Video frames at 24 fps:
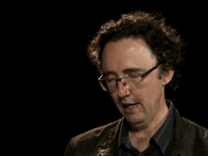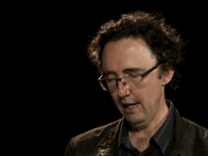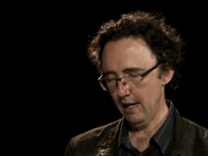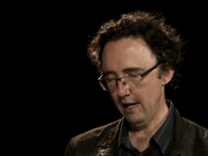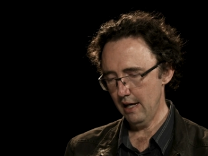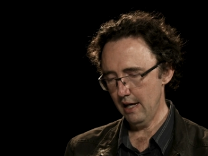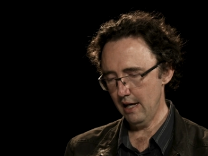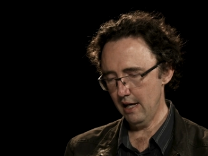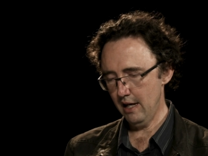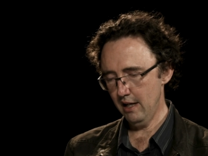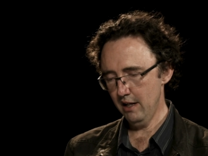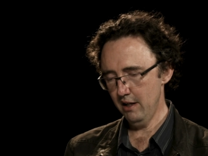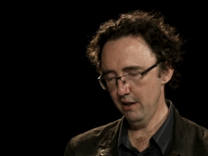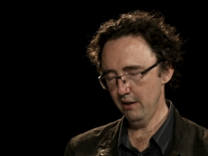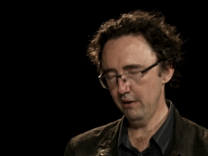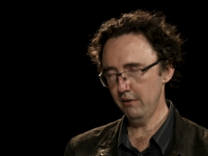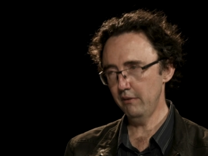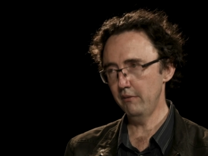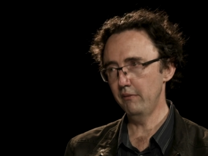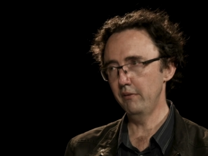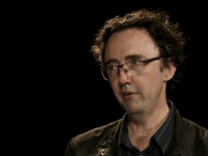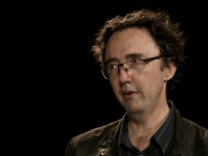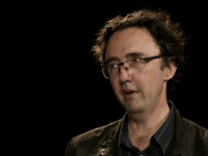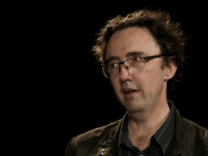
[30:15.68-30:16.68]
and
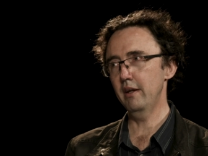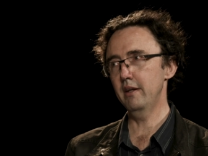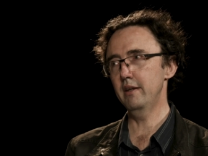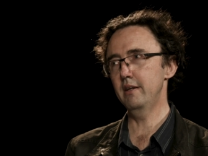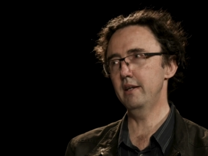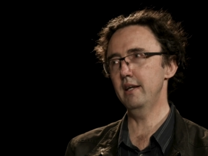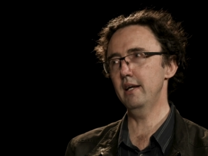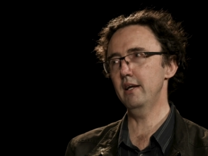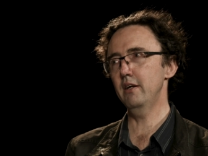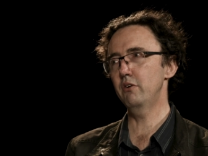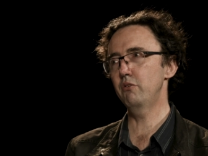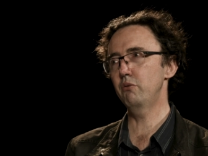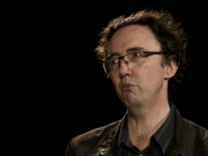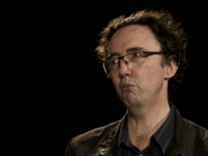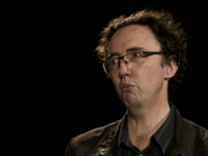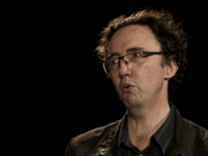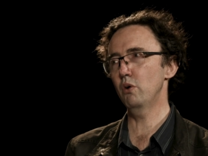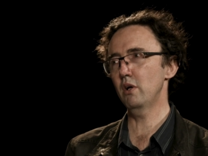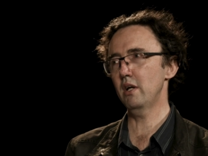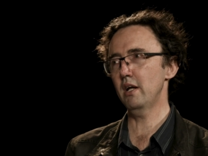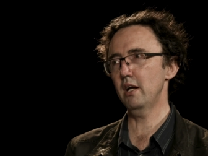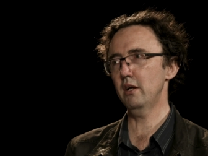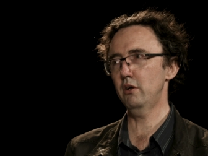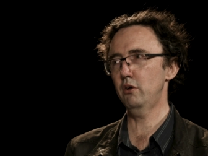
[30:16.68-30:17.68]
there's
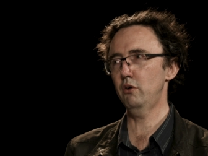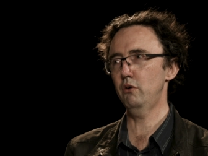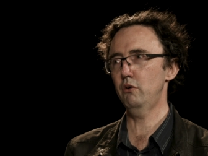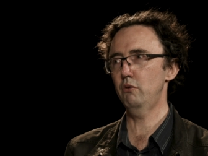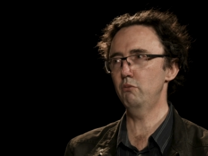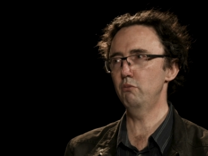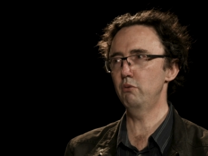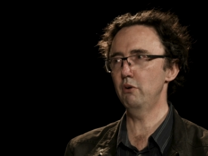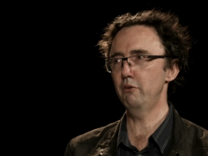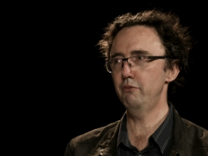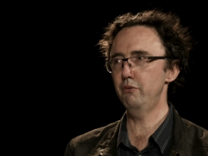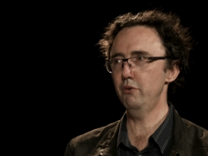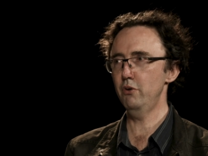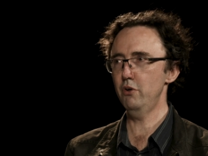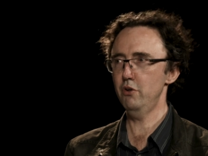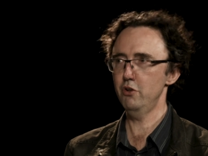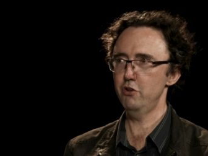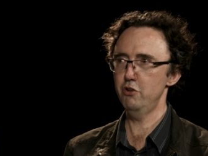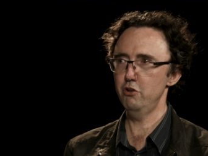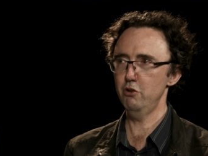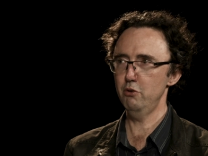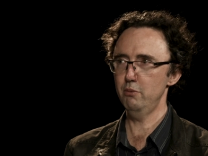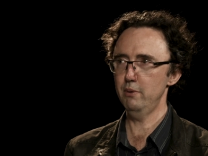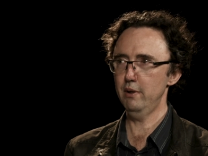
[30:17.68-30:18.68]
what I refer
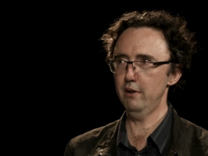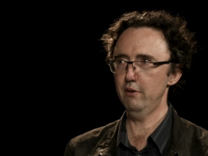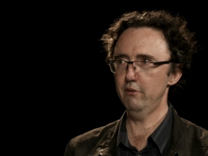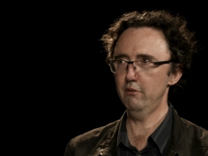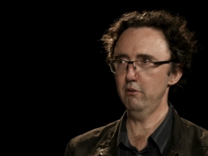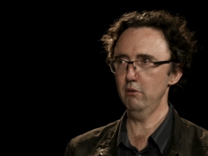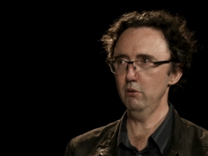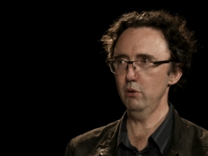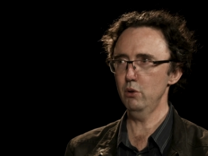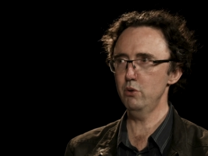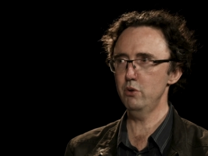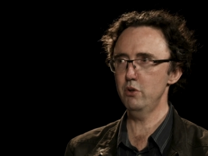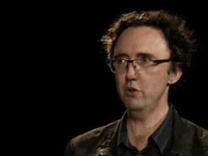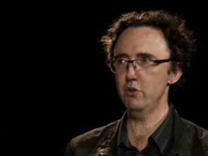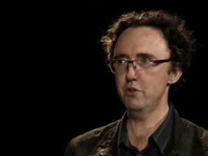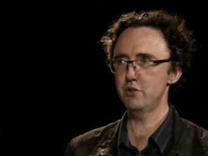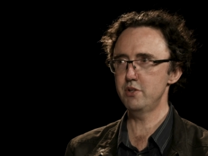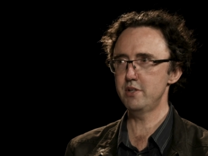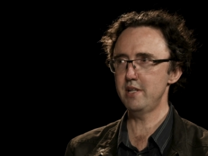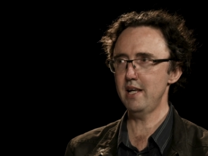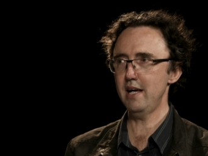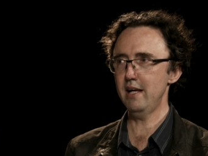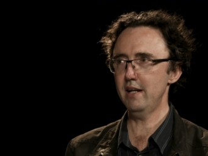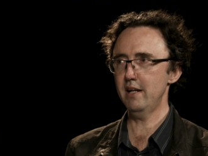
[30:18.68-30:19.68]
to as
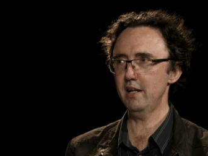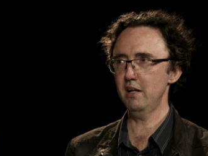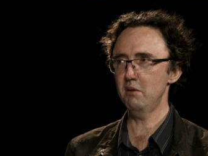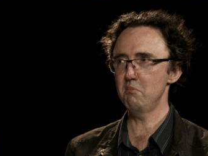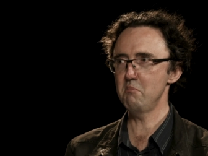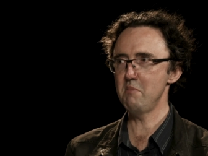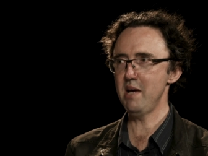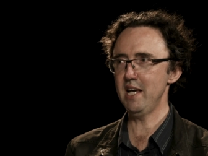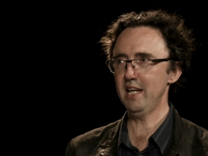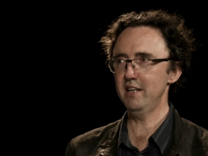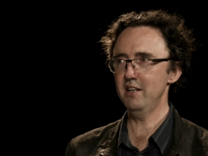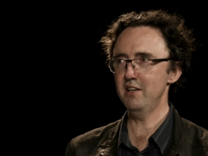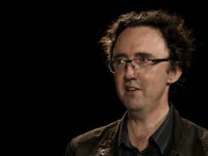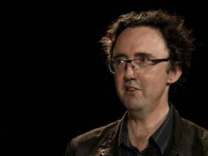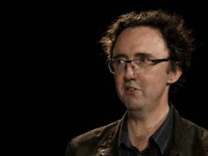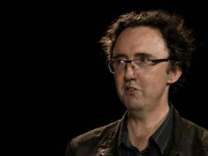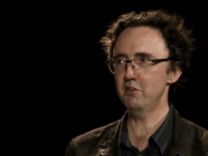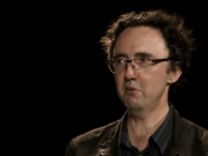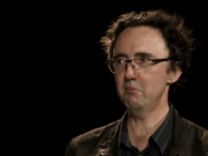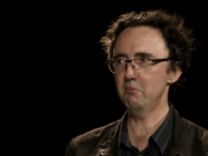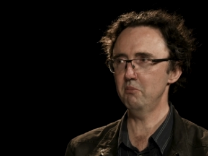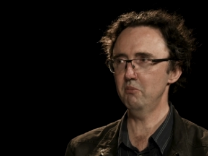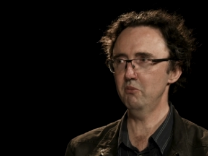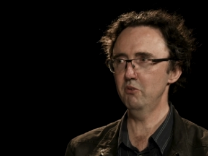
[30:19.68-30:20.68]
ludostatic
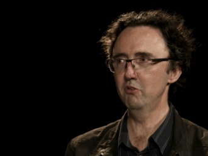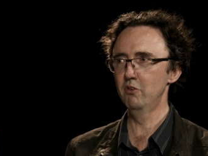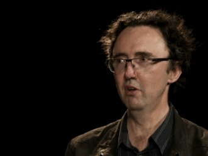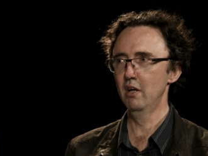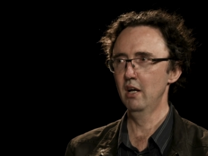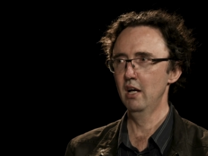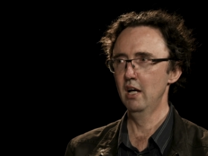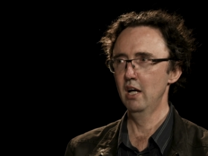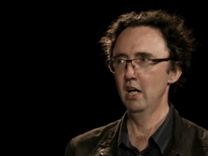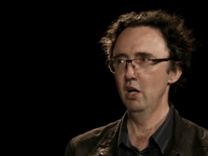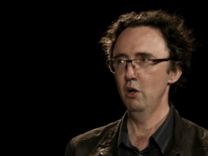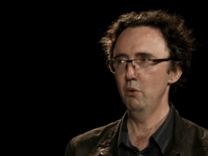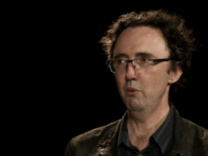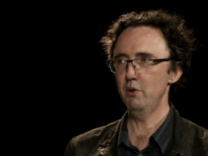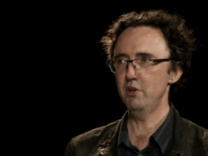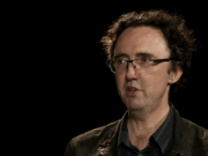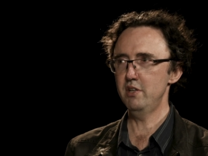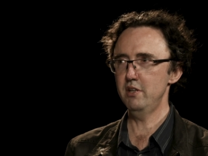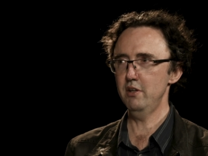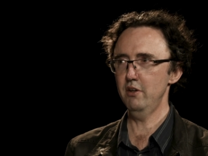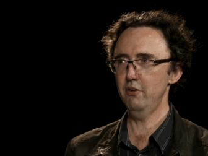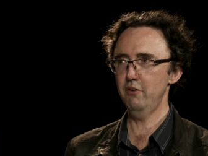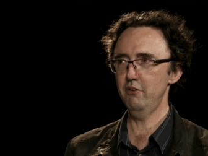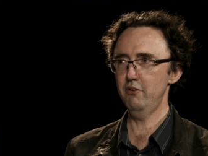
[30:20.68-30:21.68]
mechanisms,
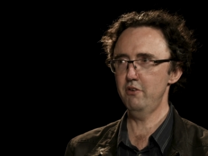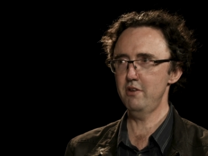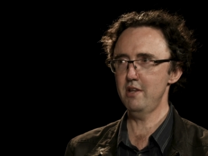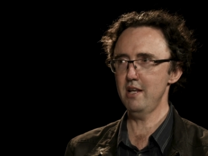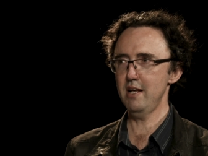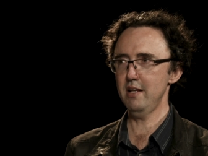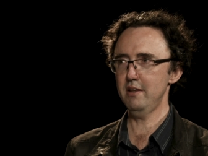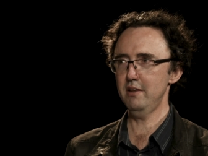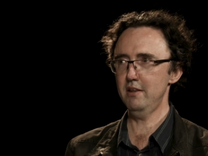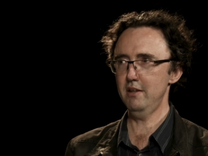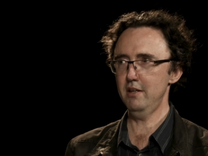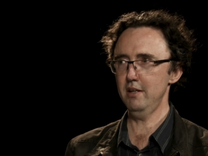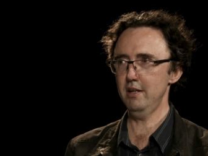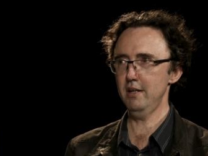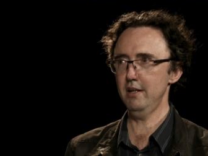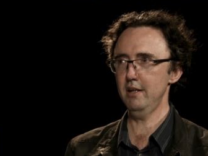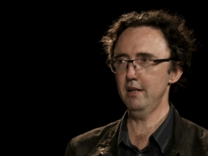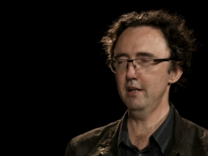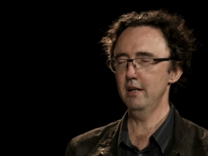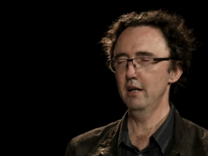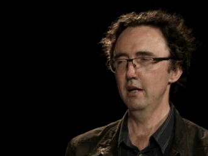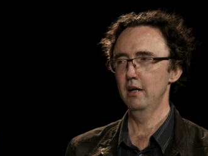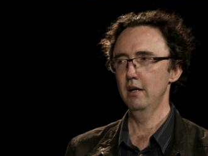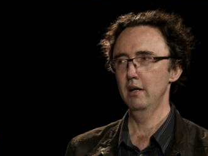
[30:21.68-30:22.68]
which is that
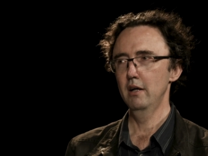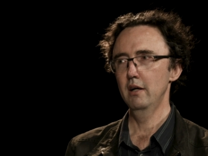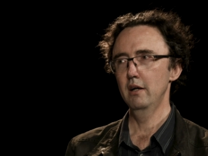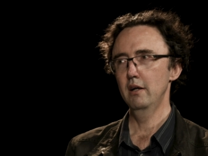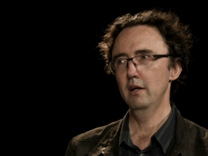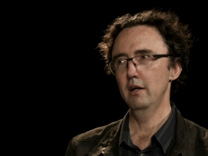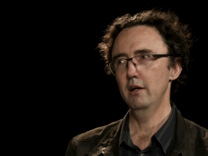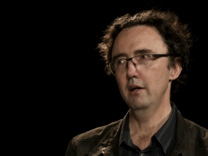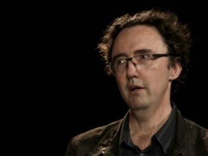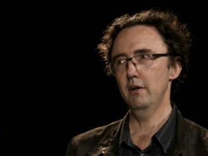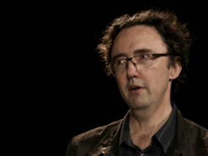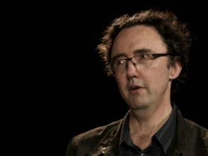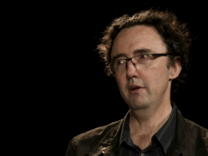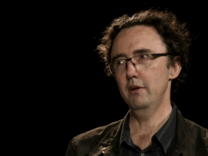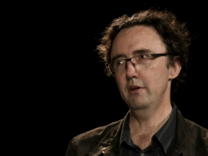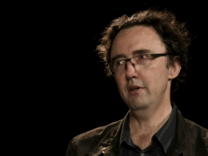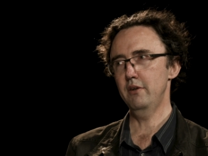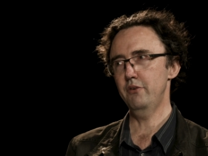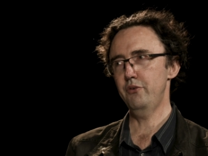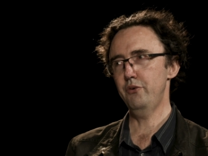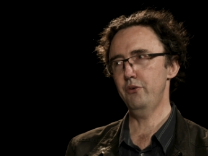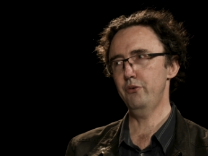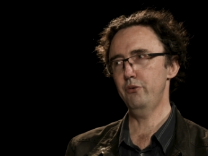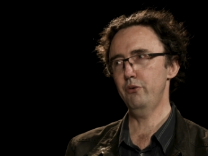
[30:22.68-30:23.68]
the
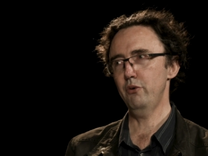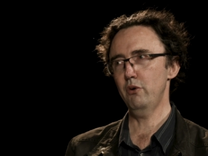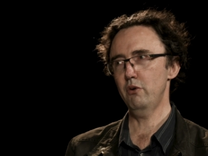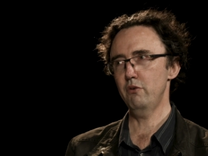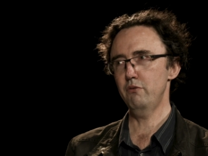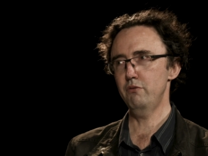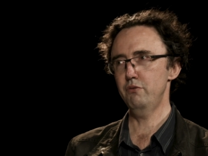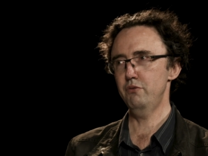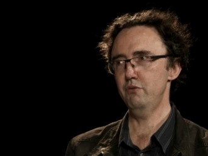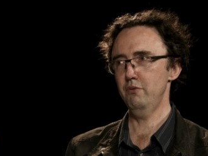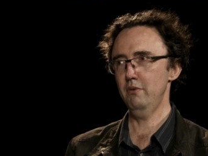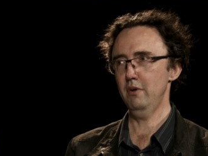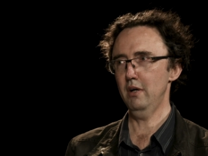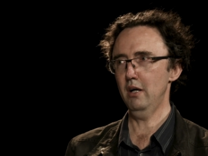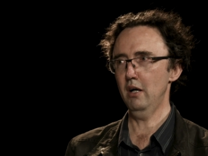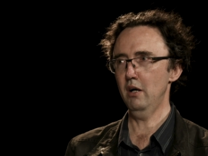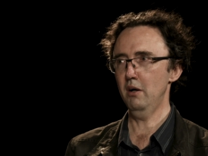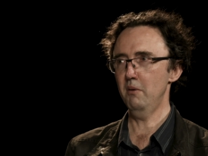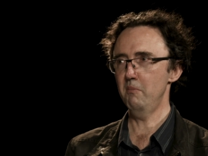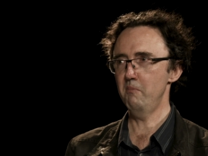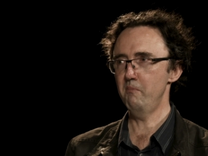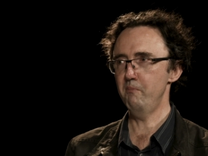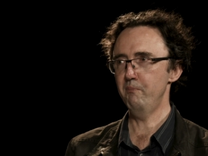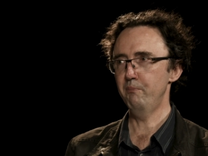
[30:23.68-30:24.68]
there's a sort of
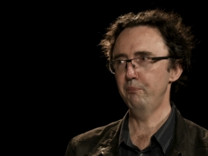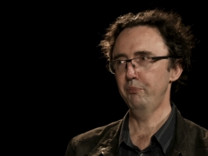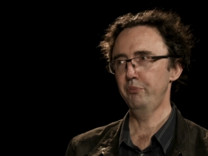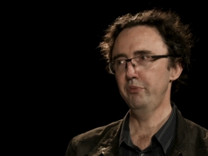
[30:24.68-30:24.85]
um,